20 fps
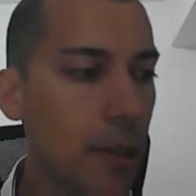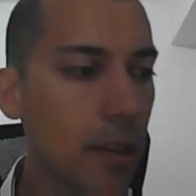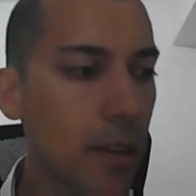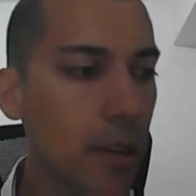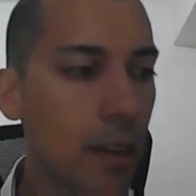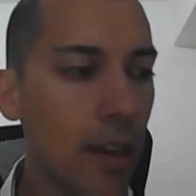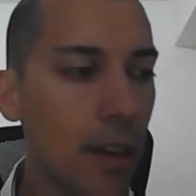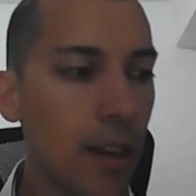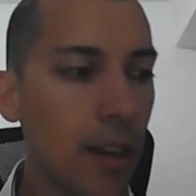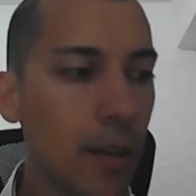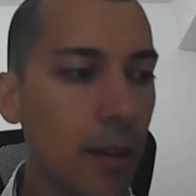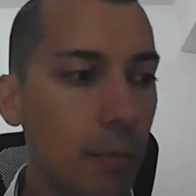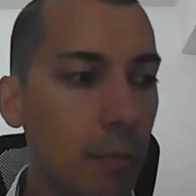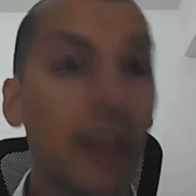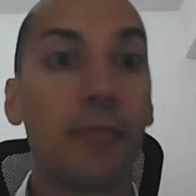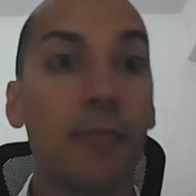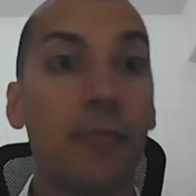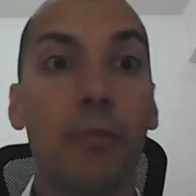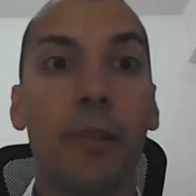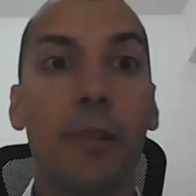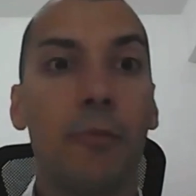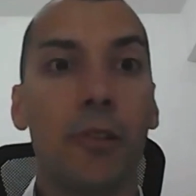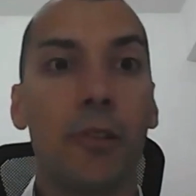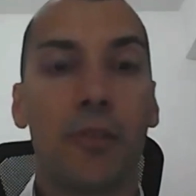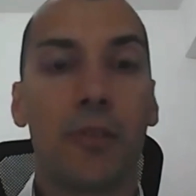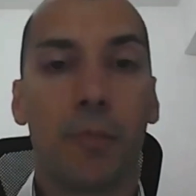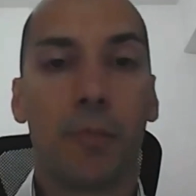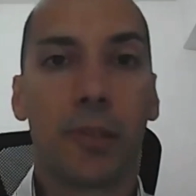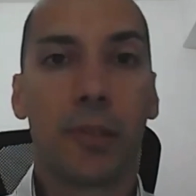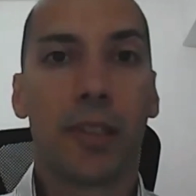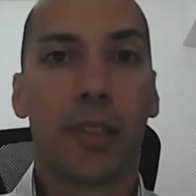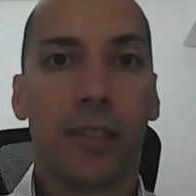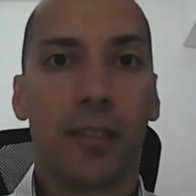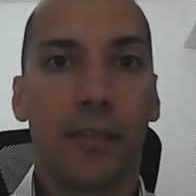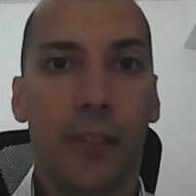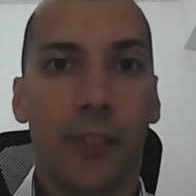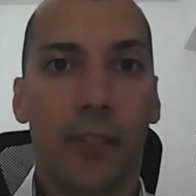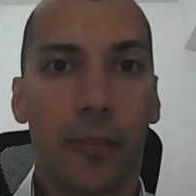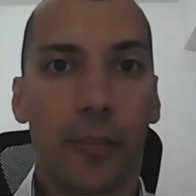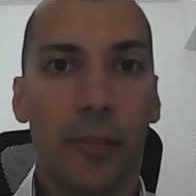with, but we want to protect
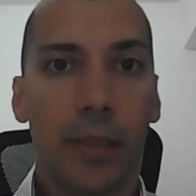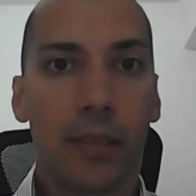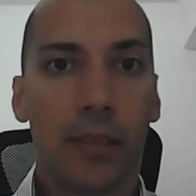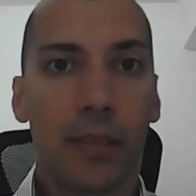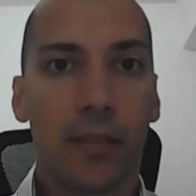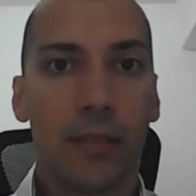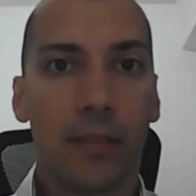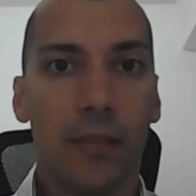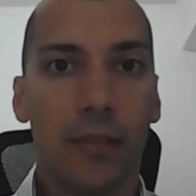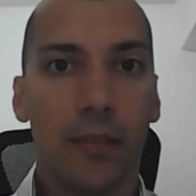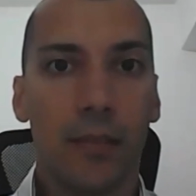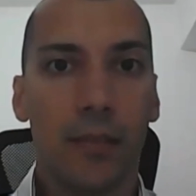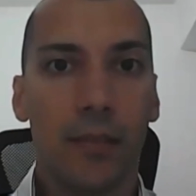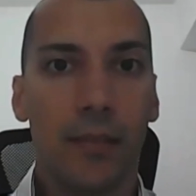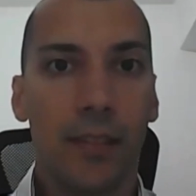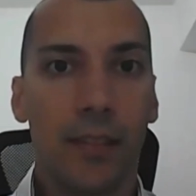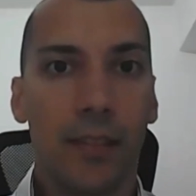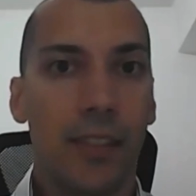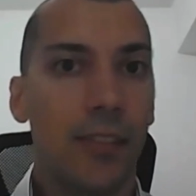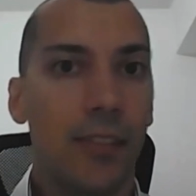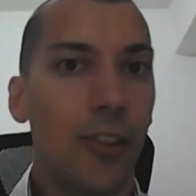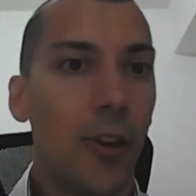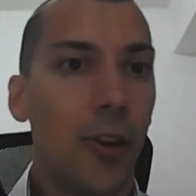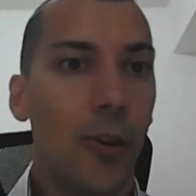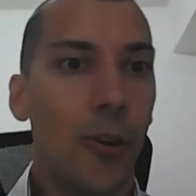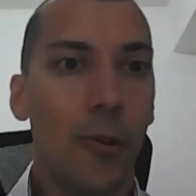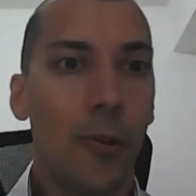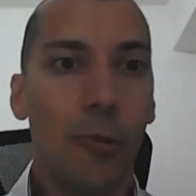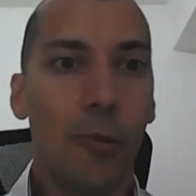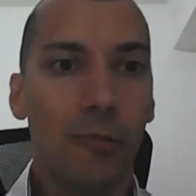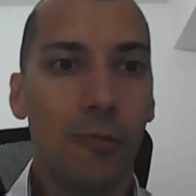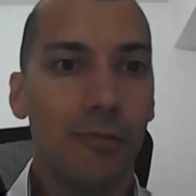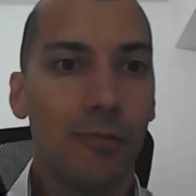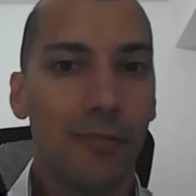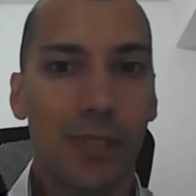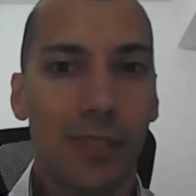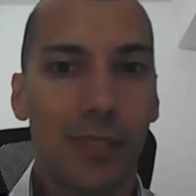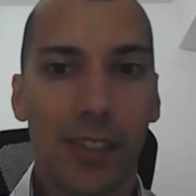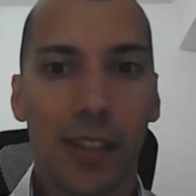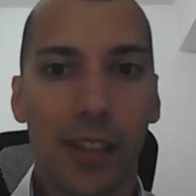the environment. No
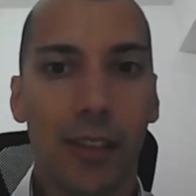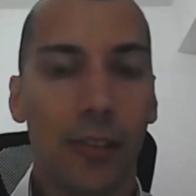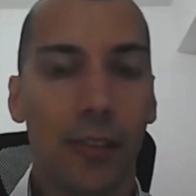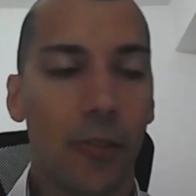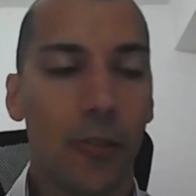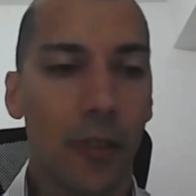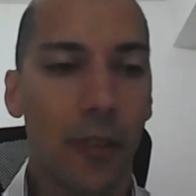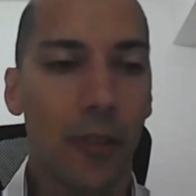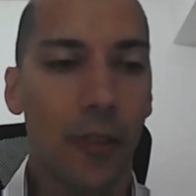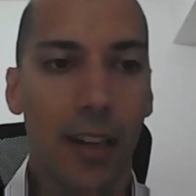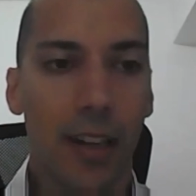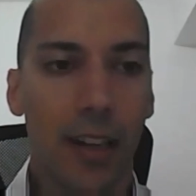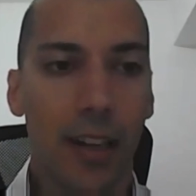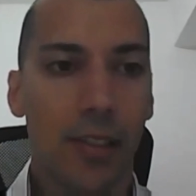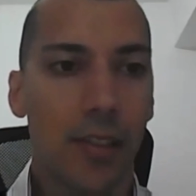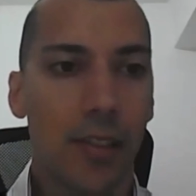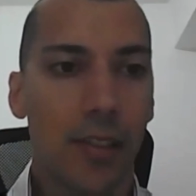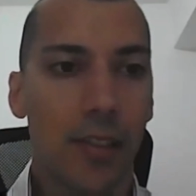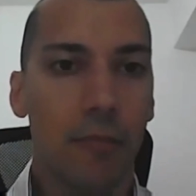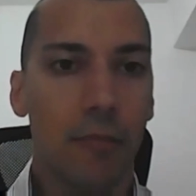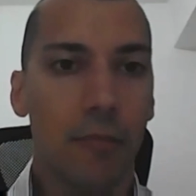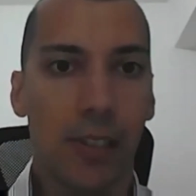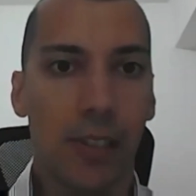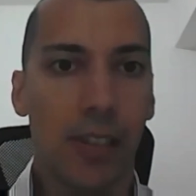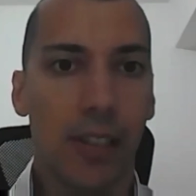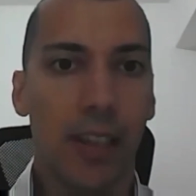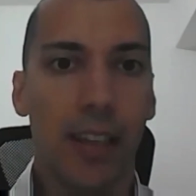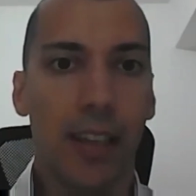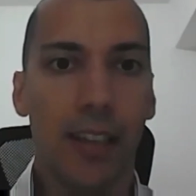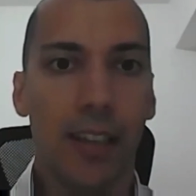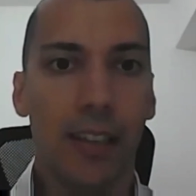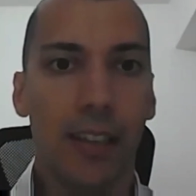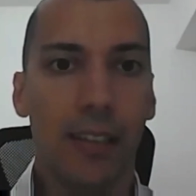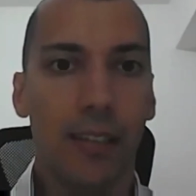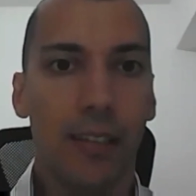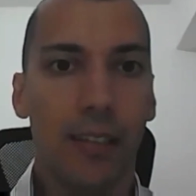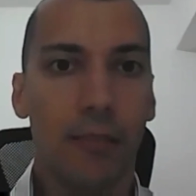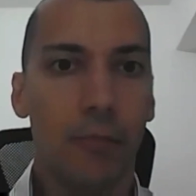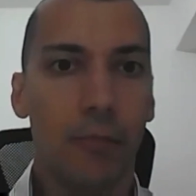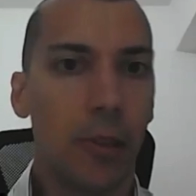single organization will
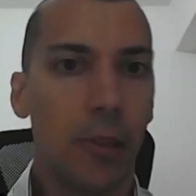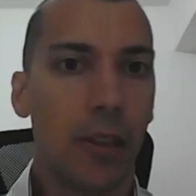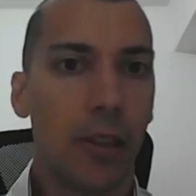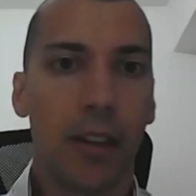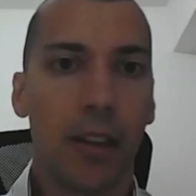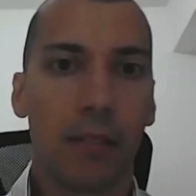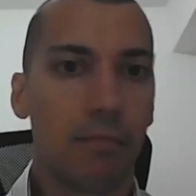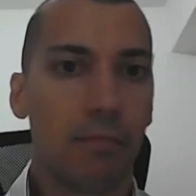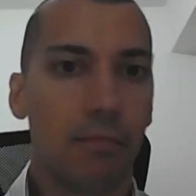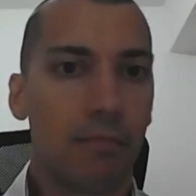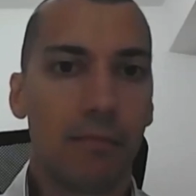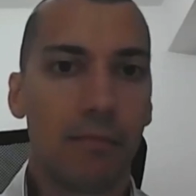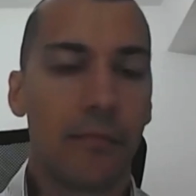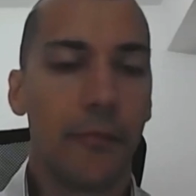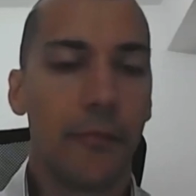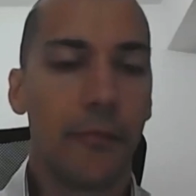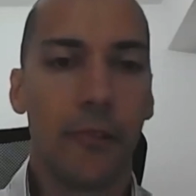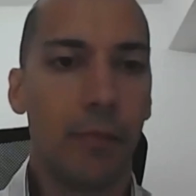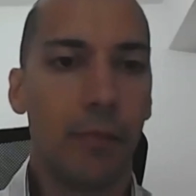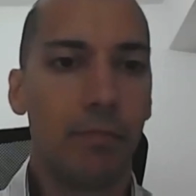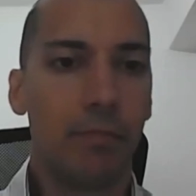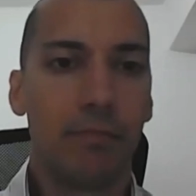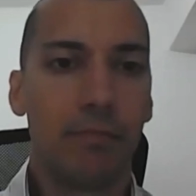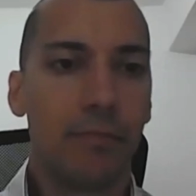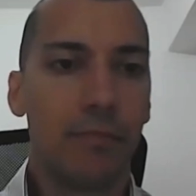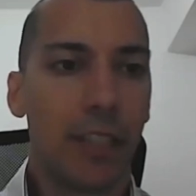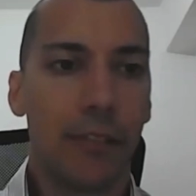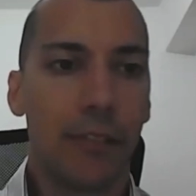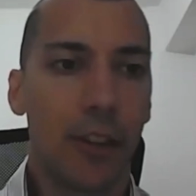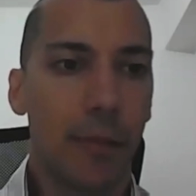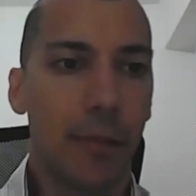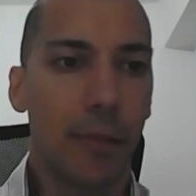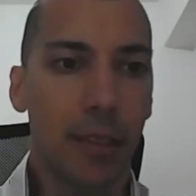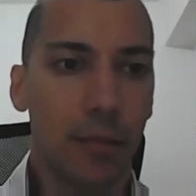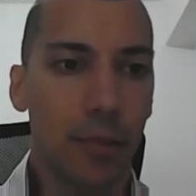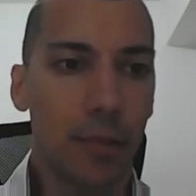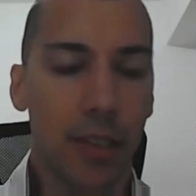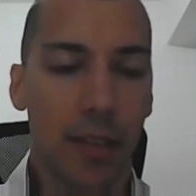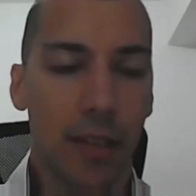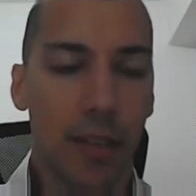say we're not for
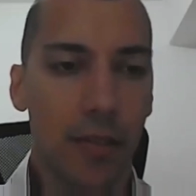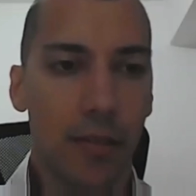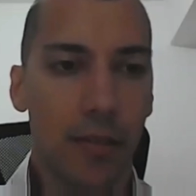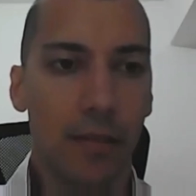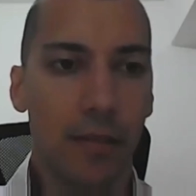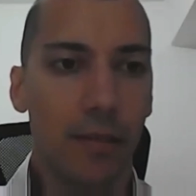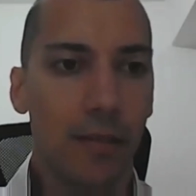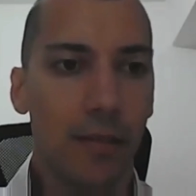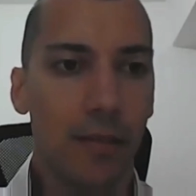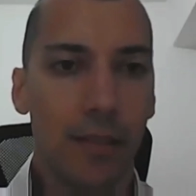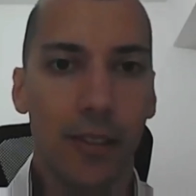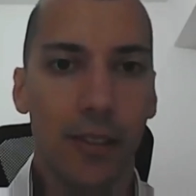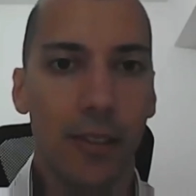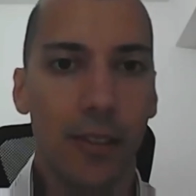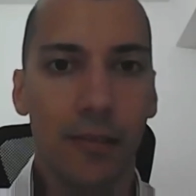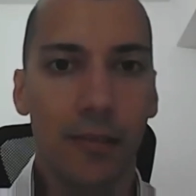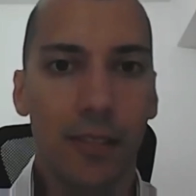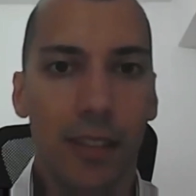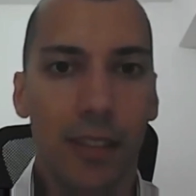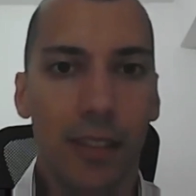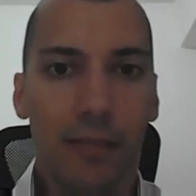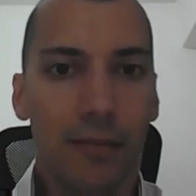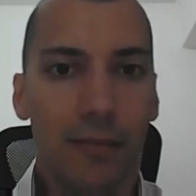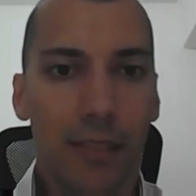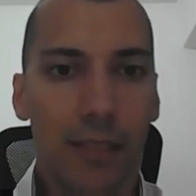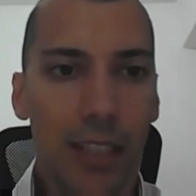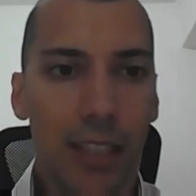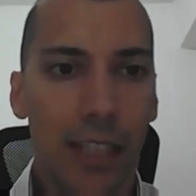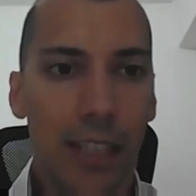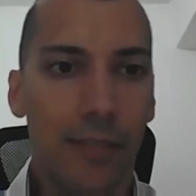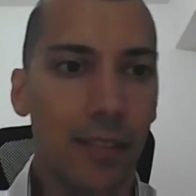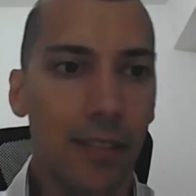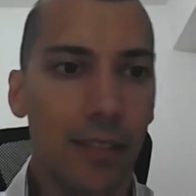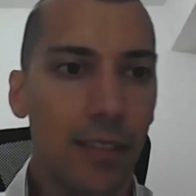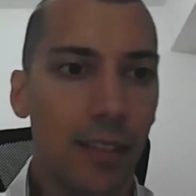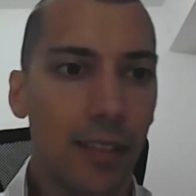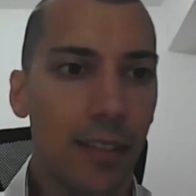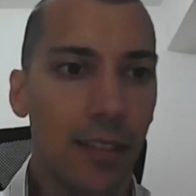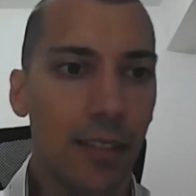environmental protection. You know, even